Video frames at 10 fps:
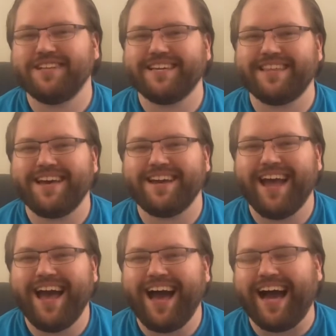like that,
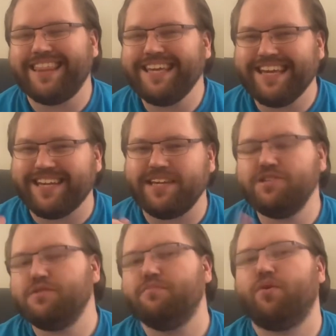I think it
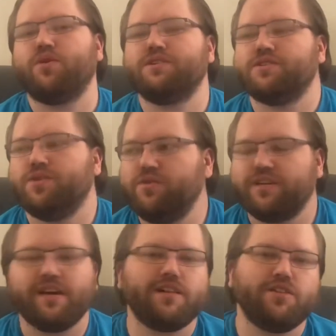is important to
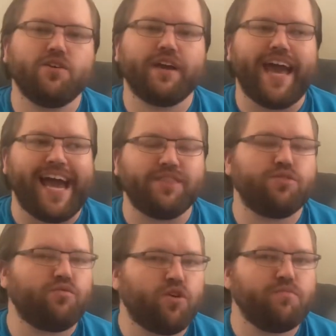take a look at
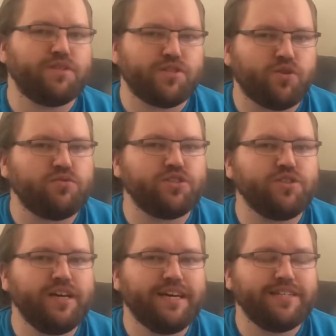the Roman soldier
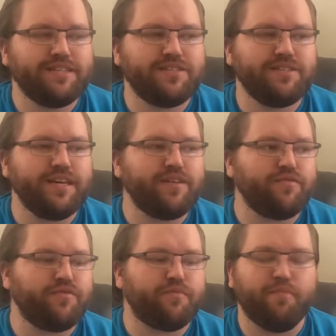to see
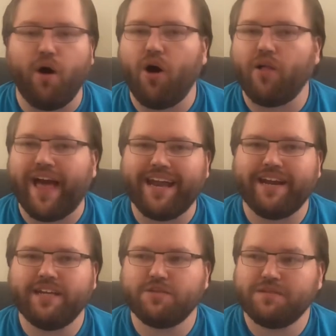if Paul had
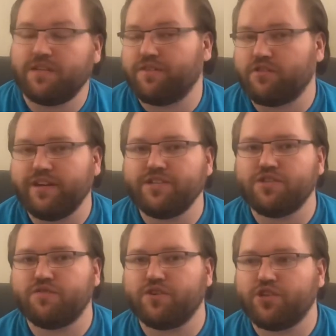any specific
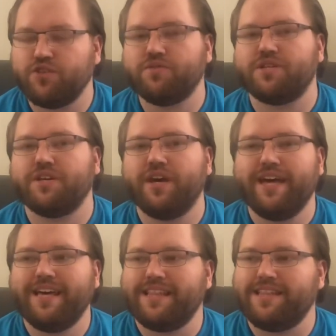reasons for choosing
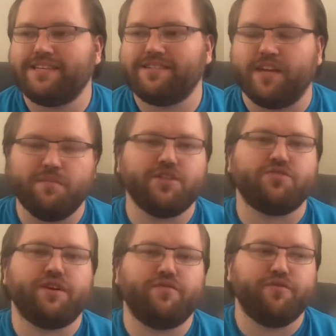this
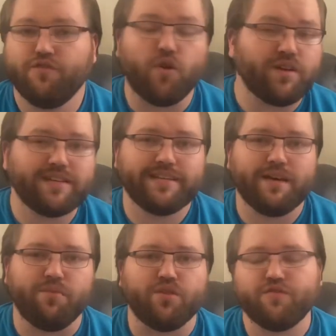imagery. For
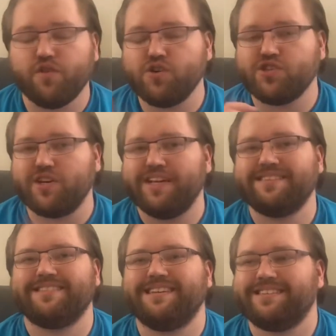example, the first on
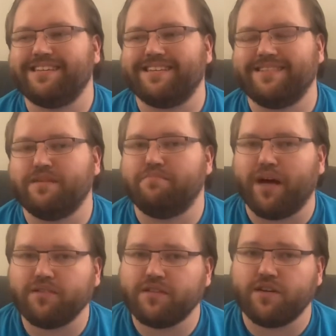his list is the
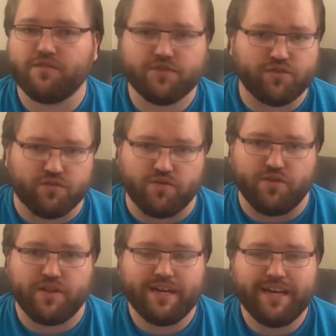belt of truth.